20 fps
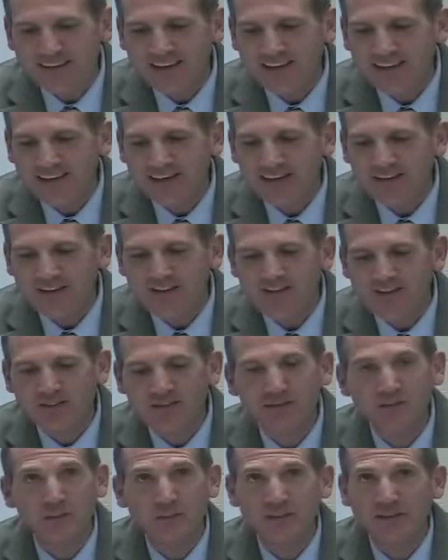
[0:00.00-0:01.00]
uh,
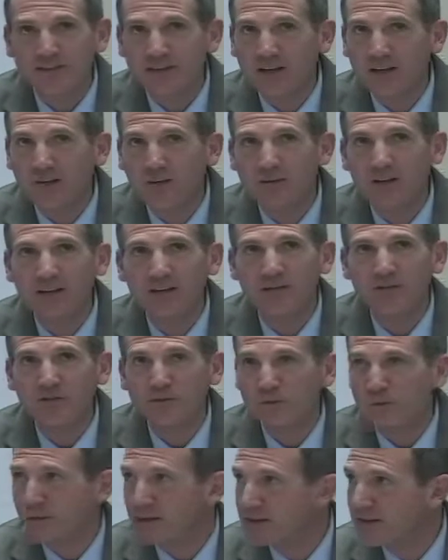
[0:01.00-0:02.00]
she's been sitting with us.
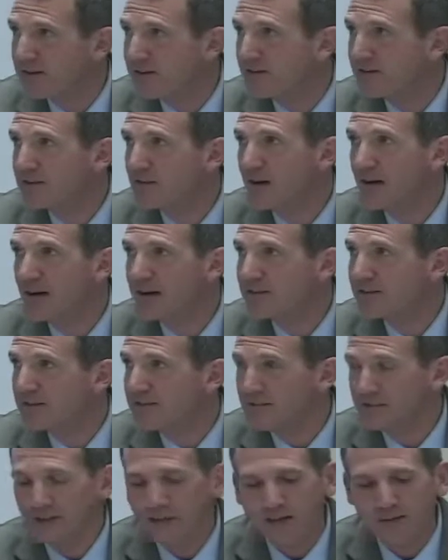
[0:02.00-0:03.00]
She's been in these talks.
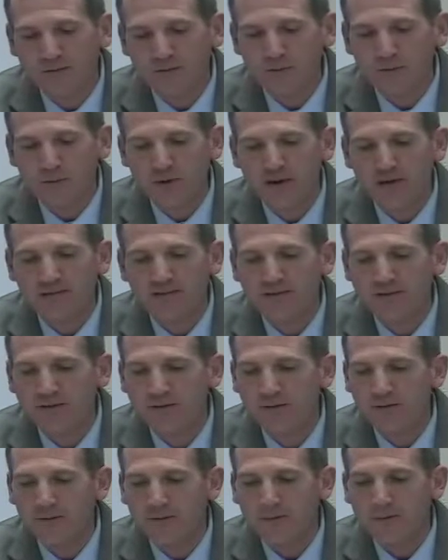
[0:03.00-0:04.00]
It's not a surprise to
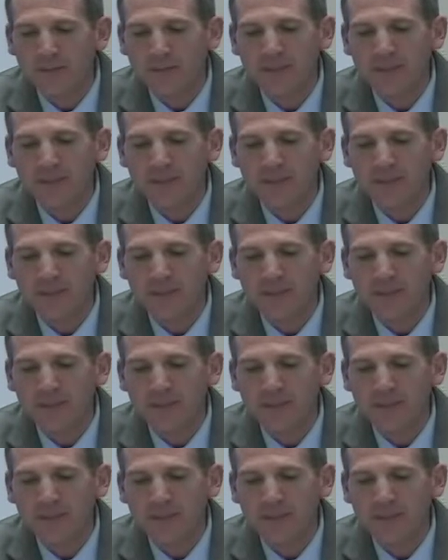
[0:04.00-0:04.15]
her.